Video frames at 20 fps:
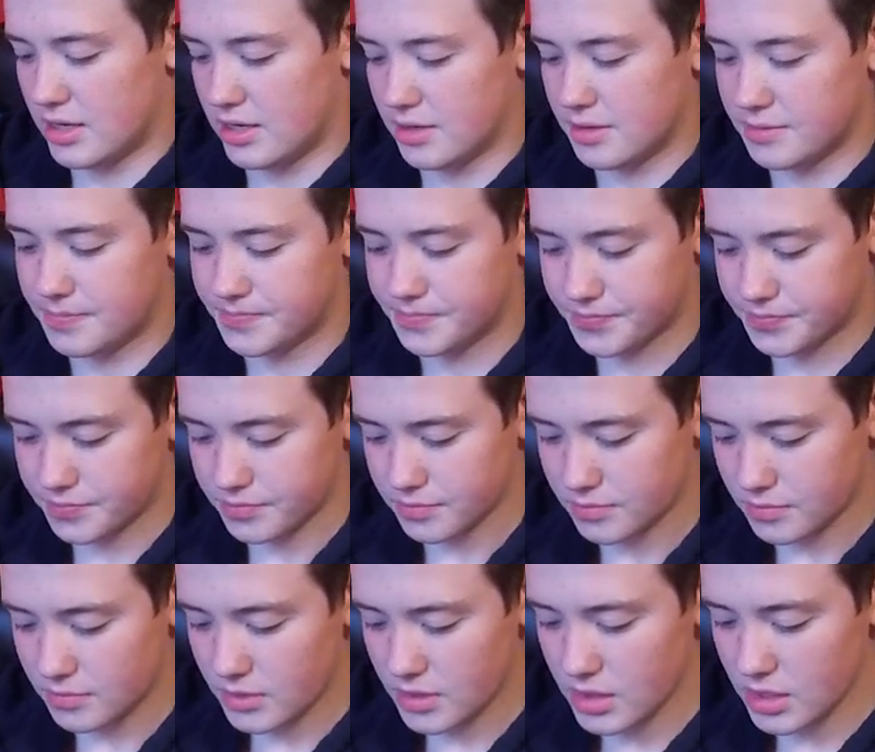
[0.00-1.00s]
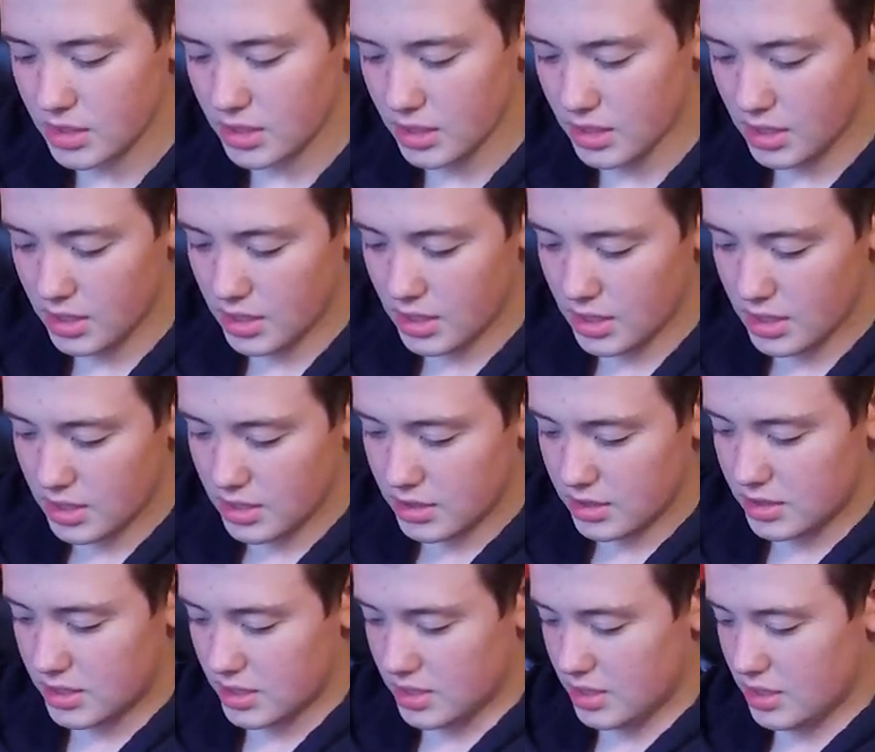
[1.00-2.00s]

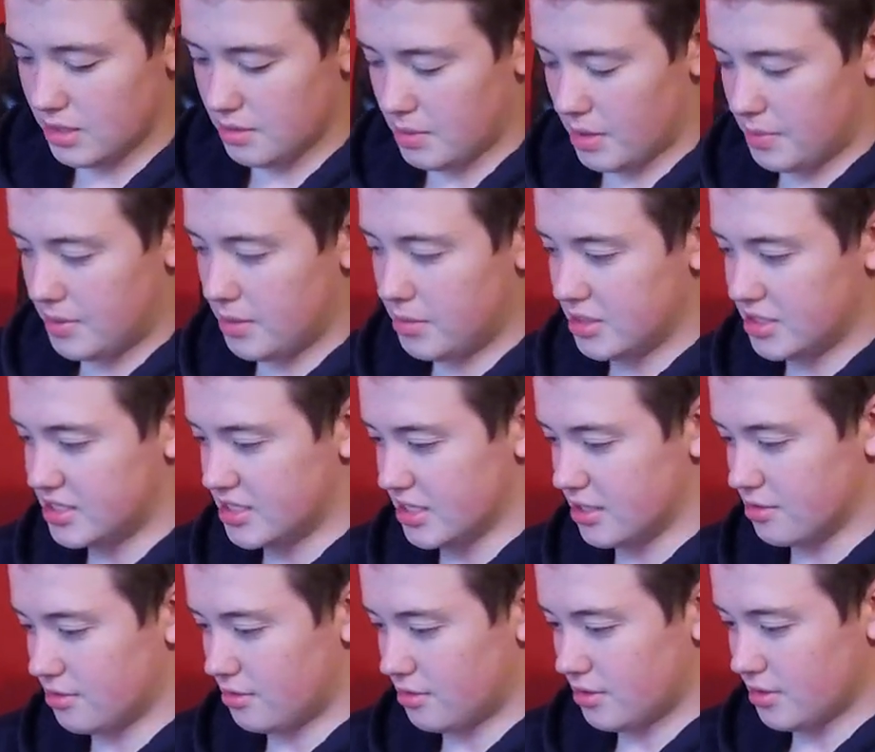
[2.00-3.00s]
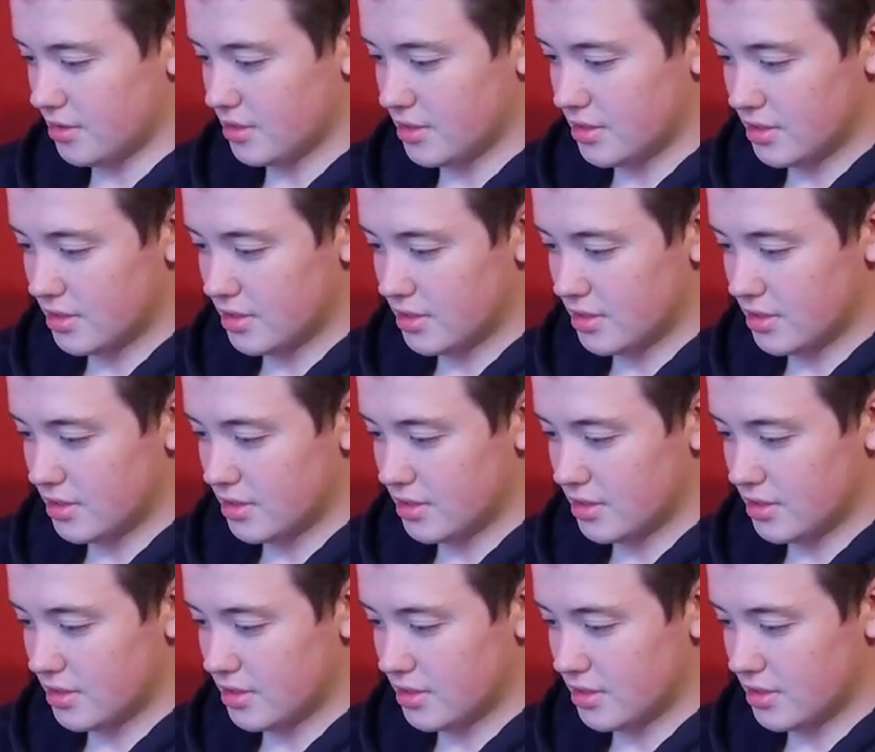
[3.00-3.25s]
my PB single,